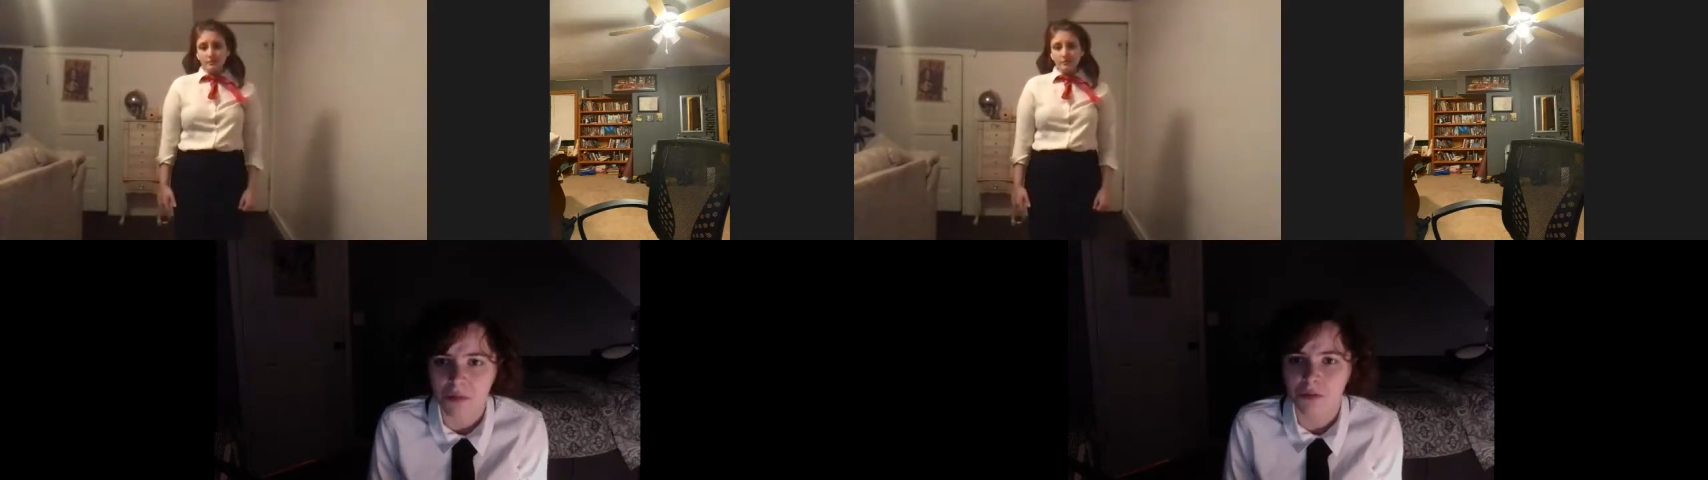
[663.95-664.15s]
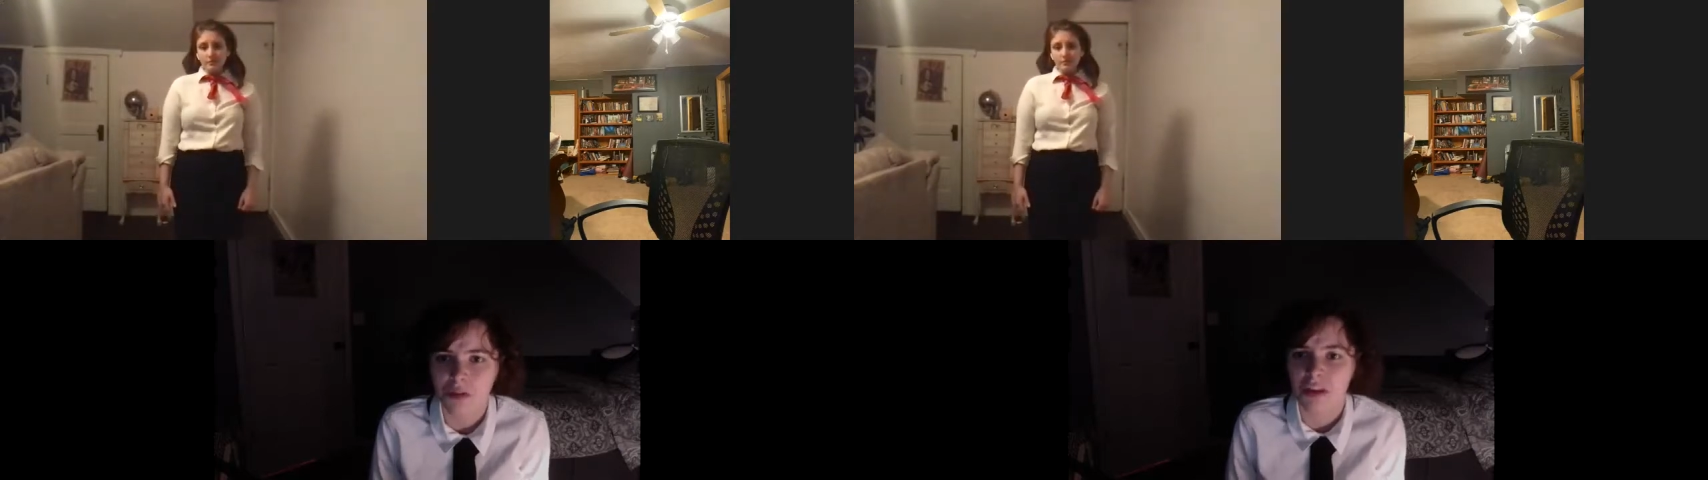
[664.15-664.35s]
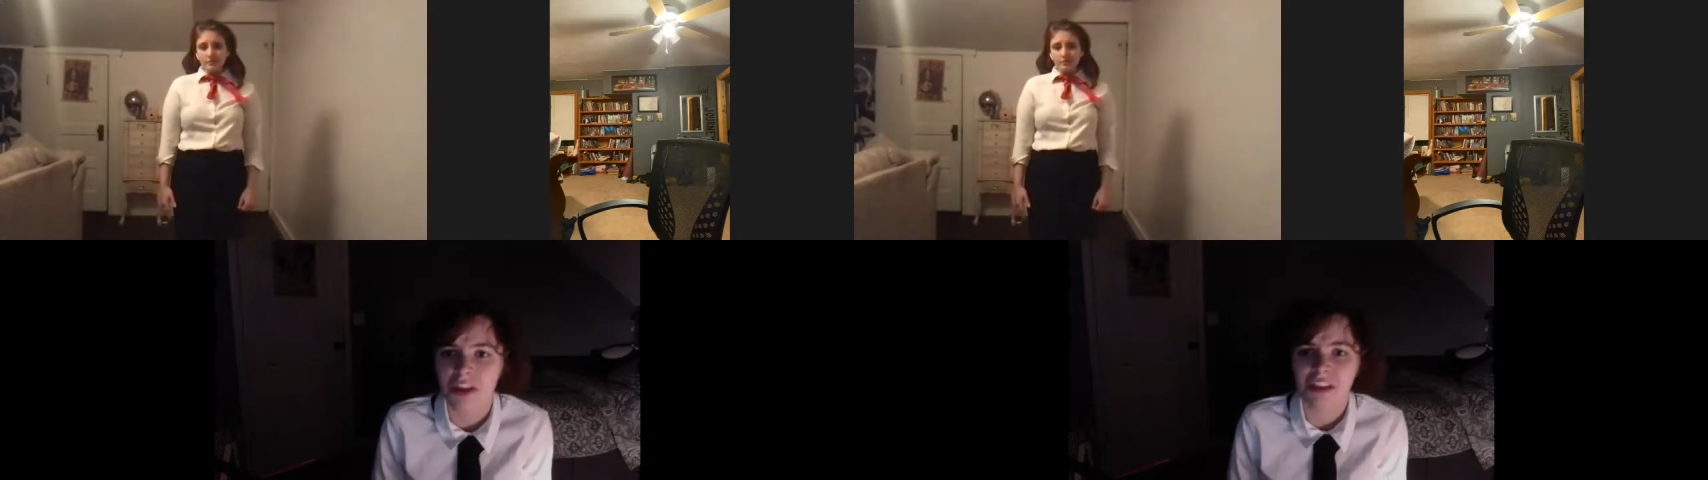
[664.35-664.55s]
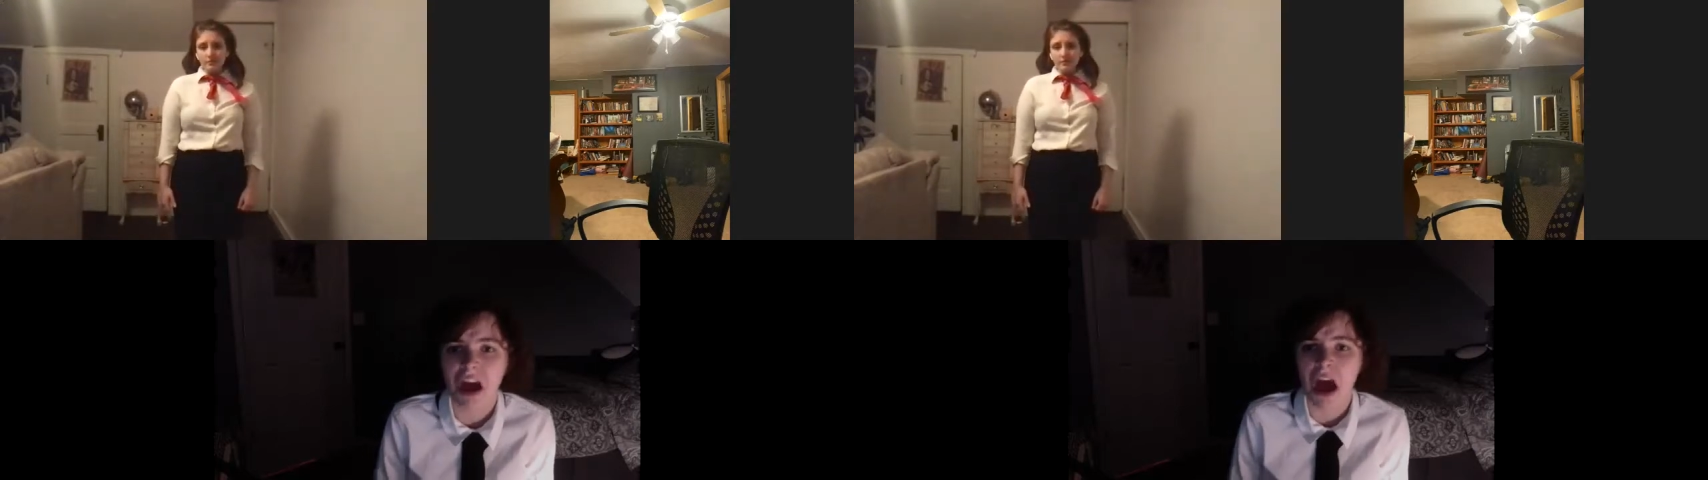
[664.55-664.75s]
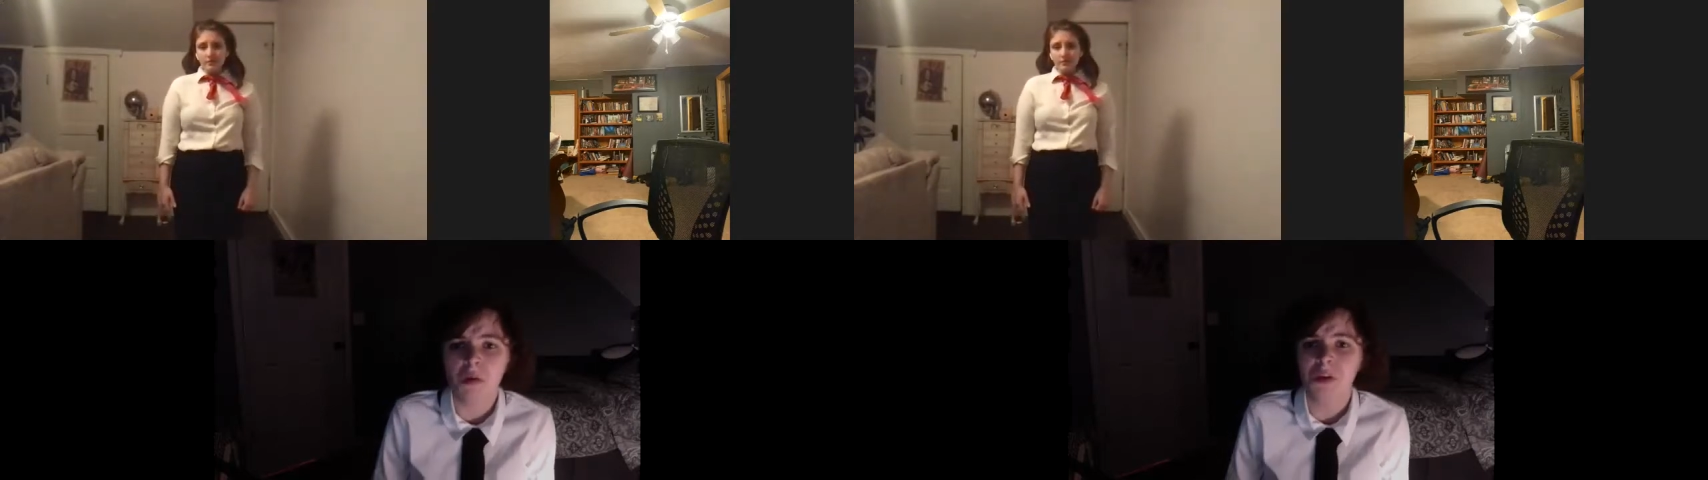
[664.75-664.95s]
to think that
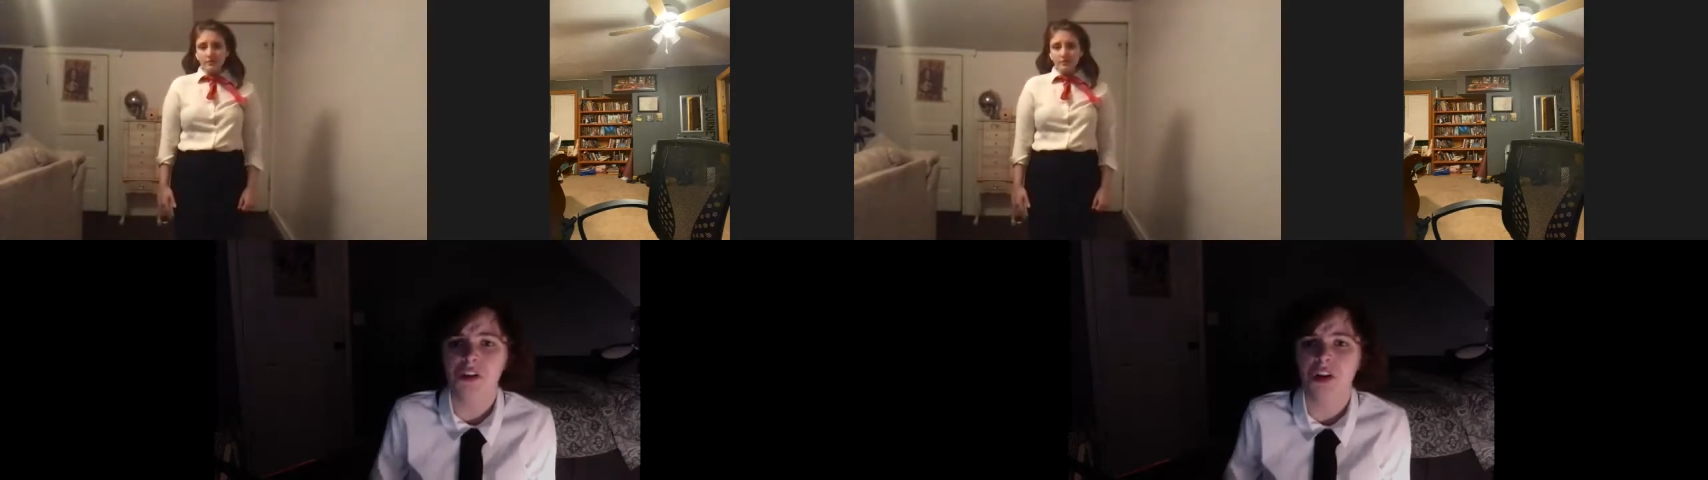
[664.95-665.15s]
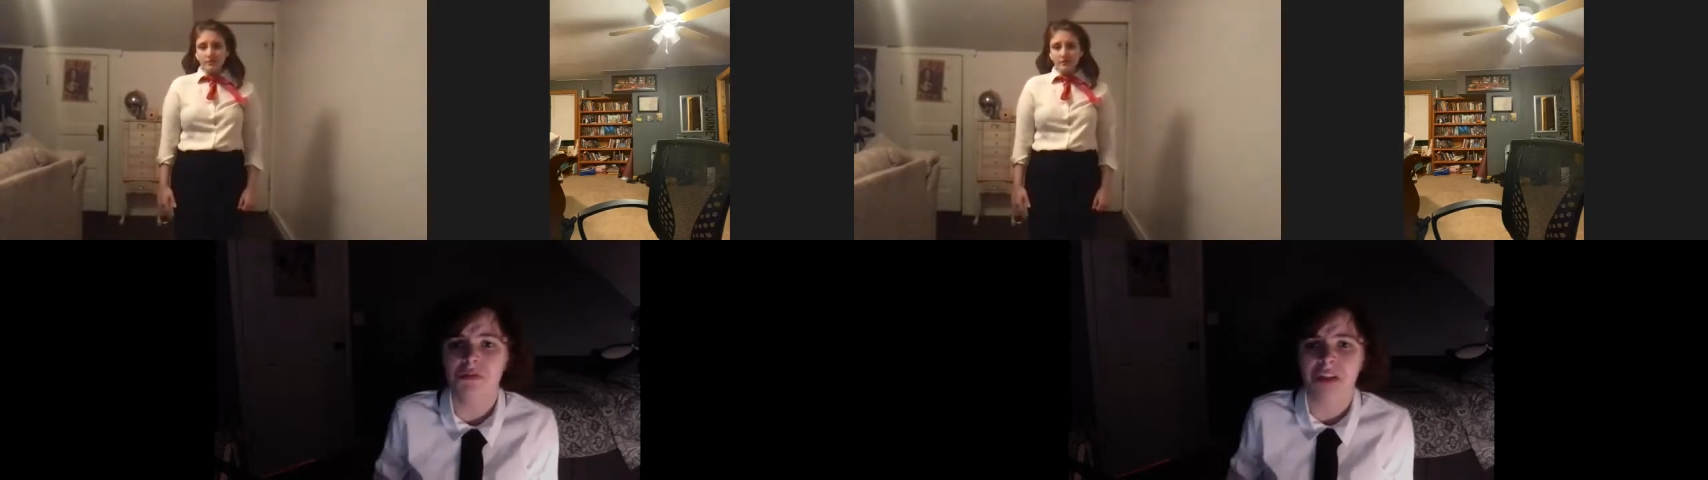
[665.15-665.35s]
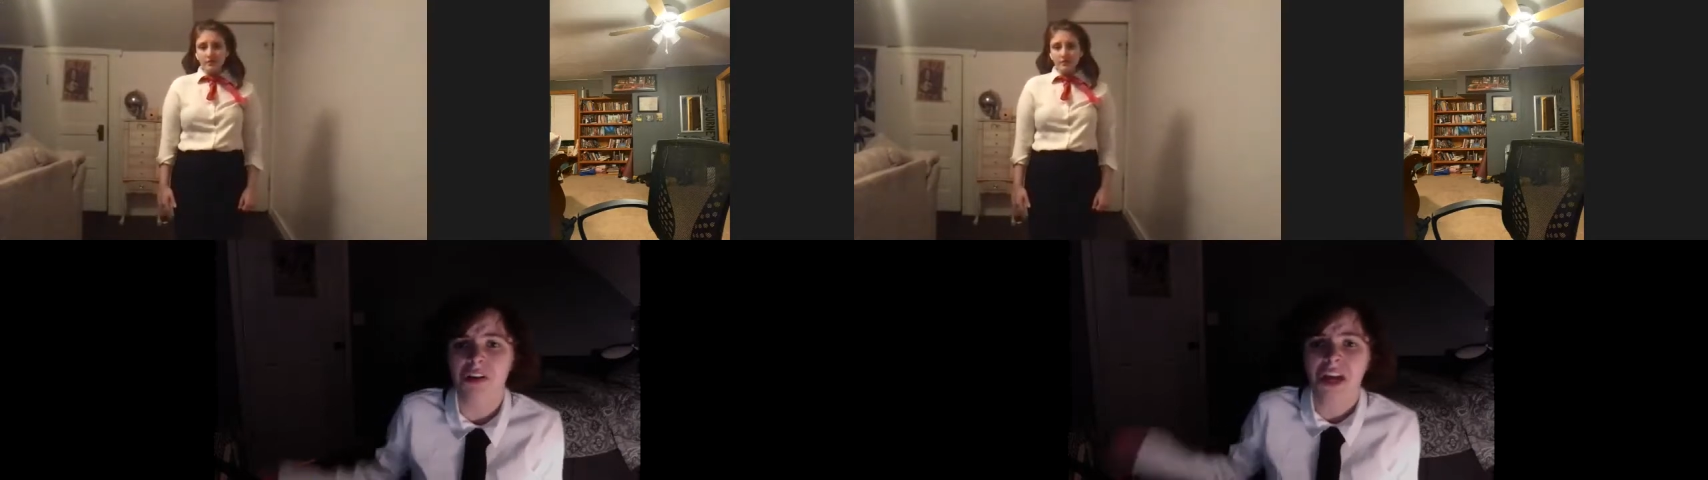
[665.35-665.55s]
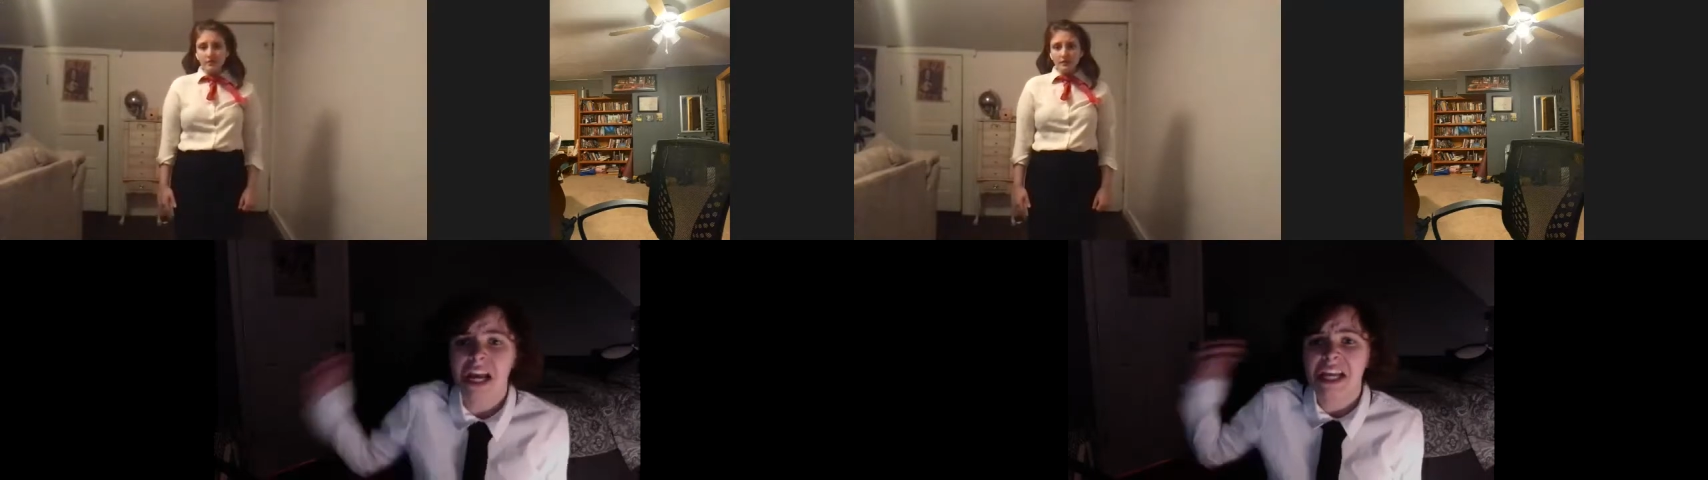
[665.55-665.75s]
I would turn around